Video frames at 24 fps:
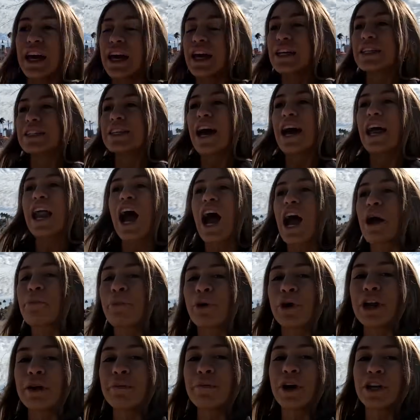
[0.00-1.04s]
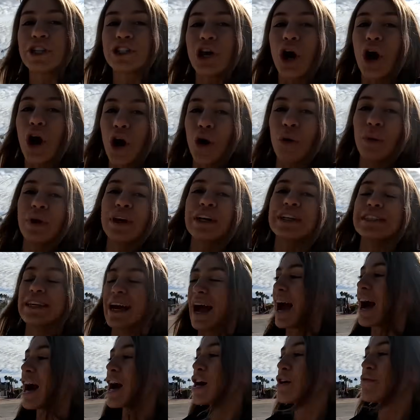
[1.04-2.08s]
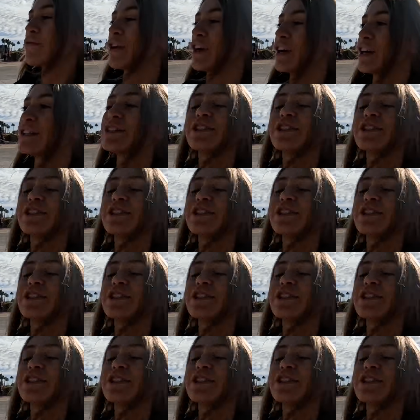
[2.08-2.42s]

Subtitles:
is that I pretty much always have